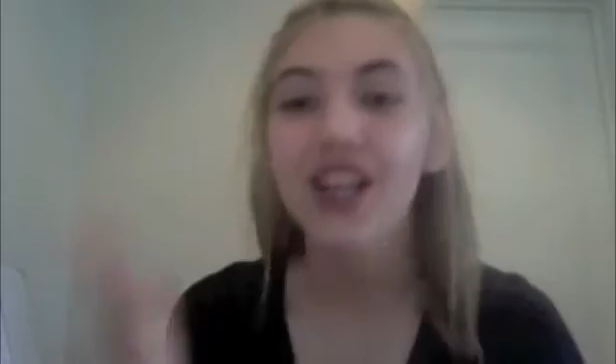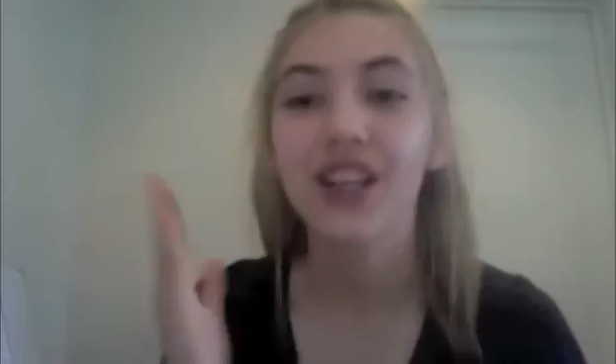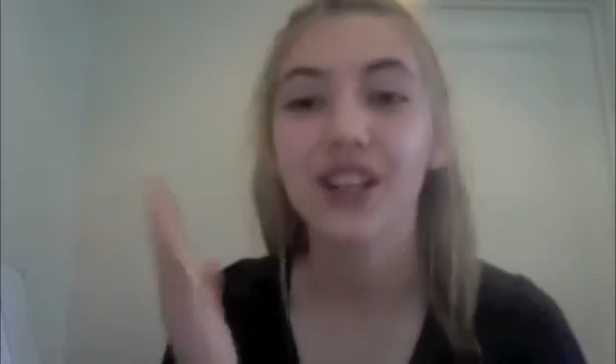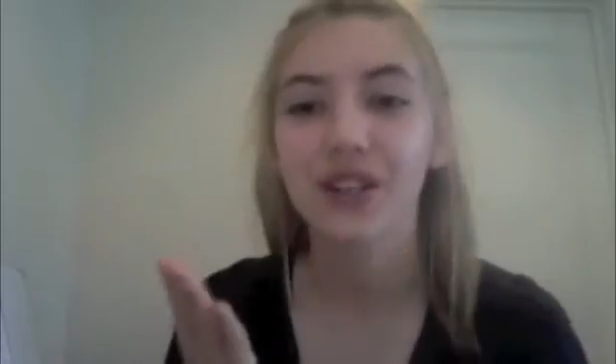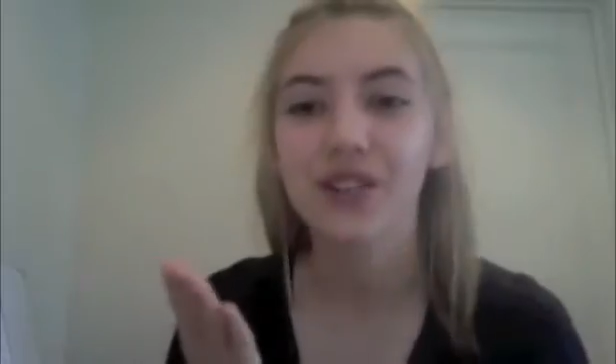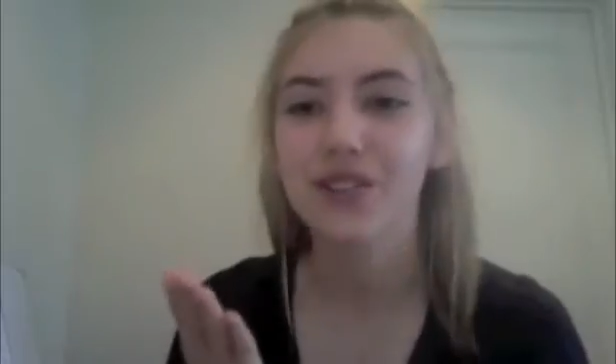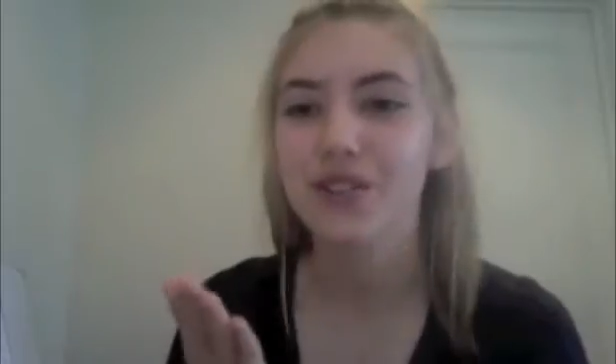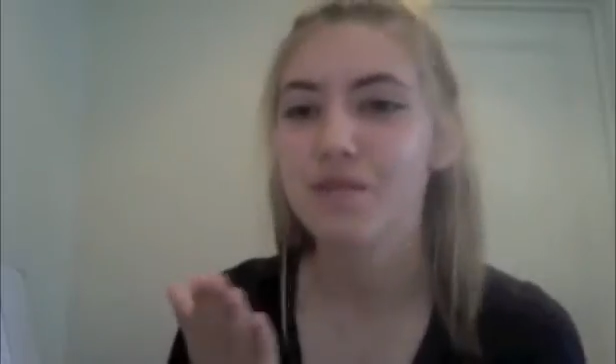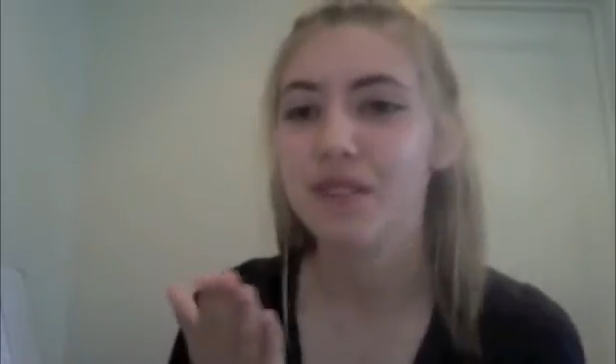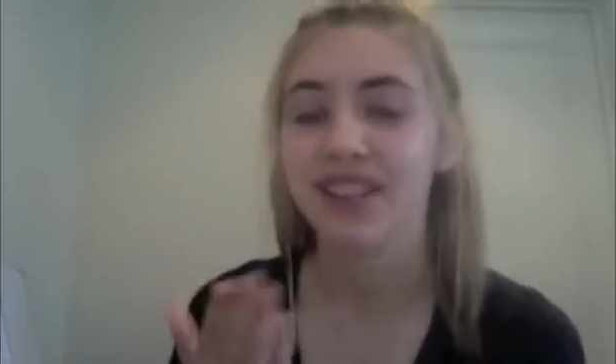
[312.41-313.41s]
Girls
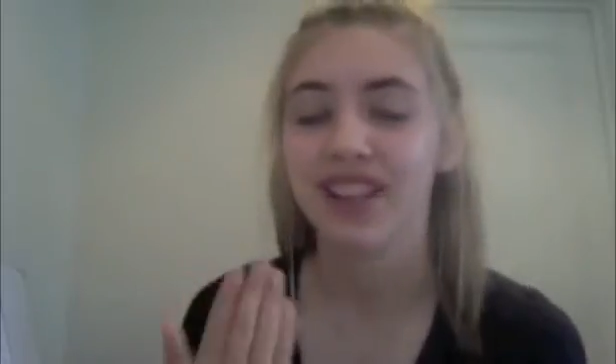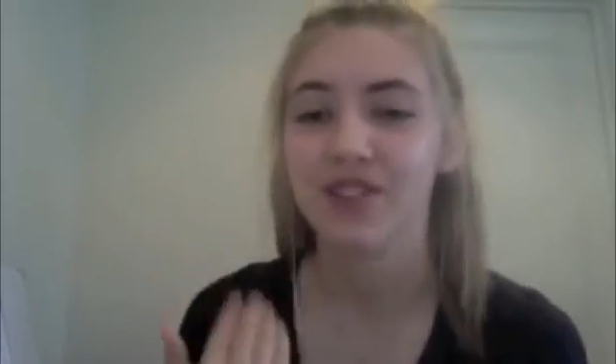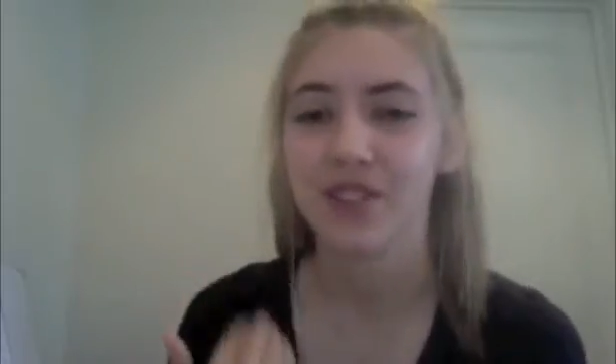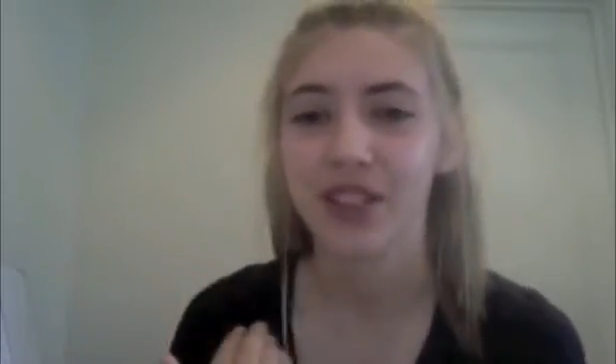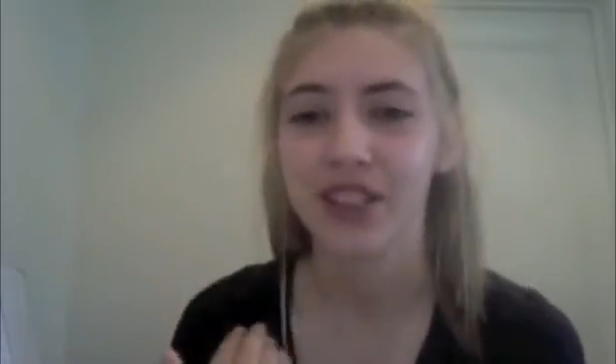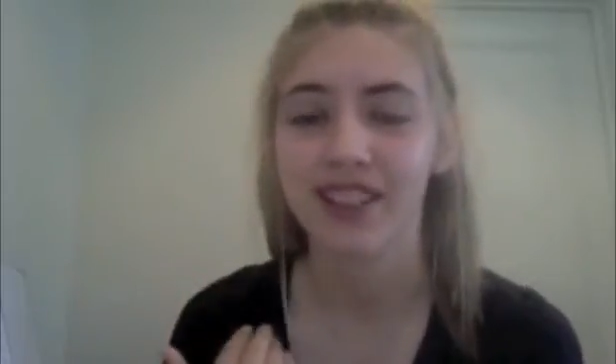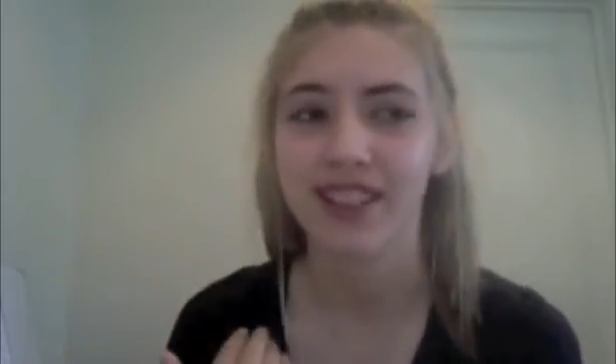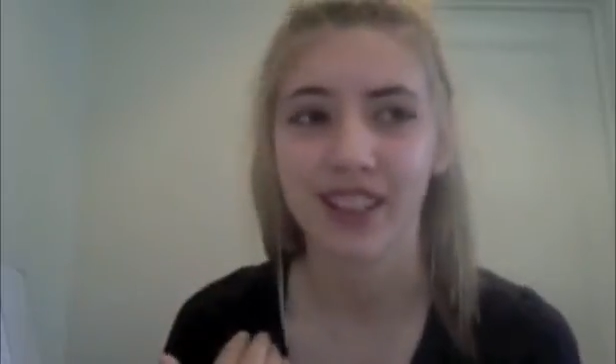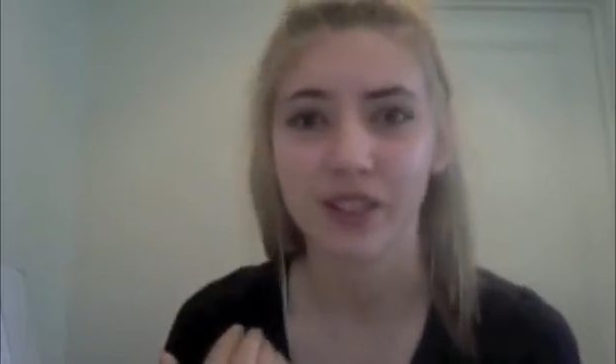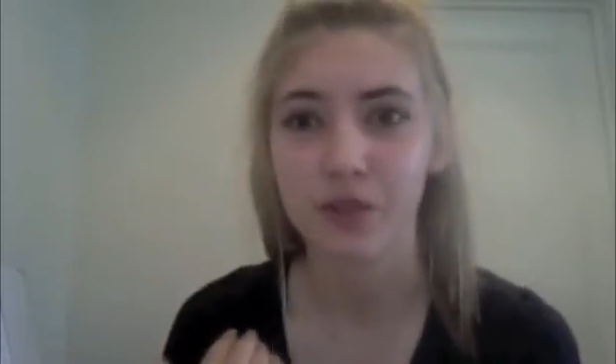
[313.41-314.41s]
don't being like
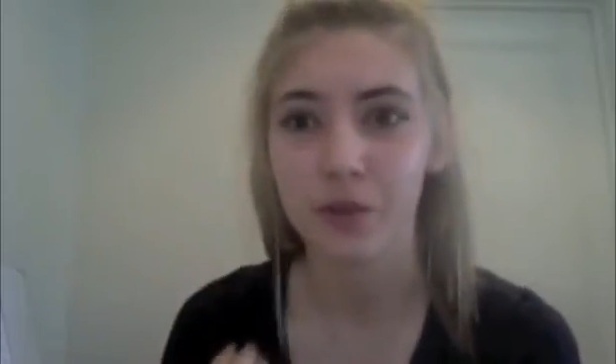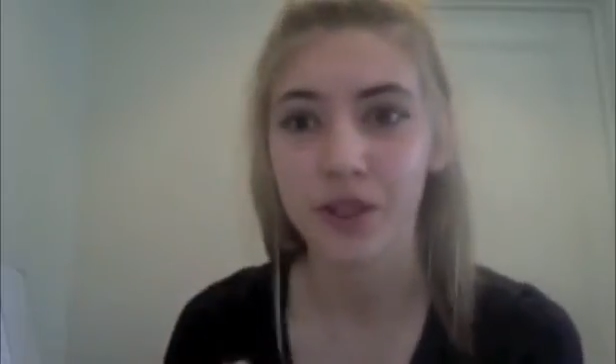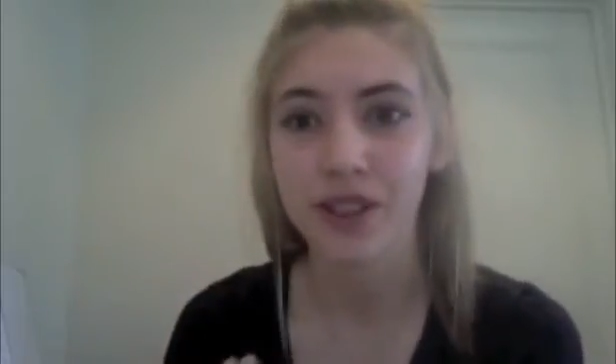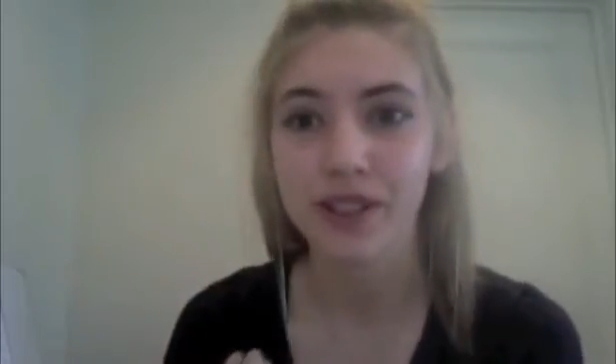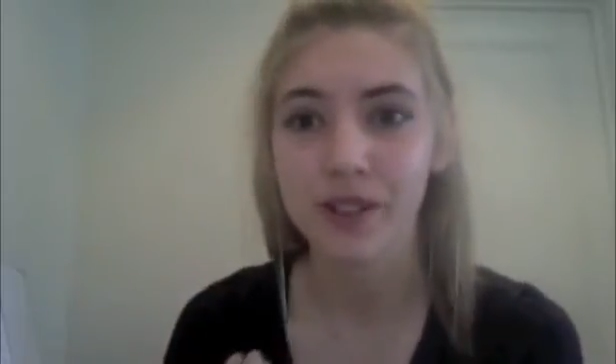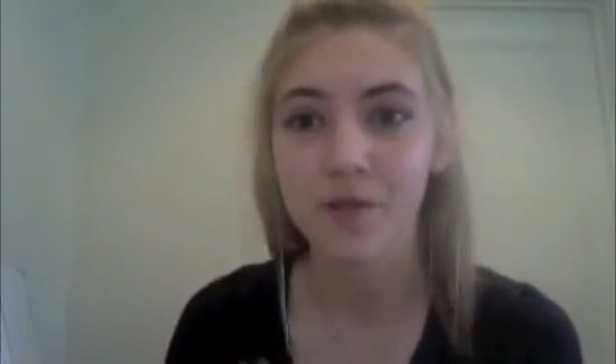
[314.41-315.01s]
treated like toys.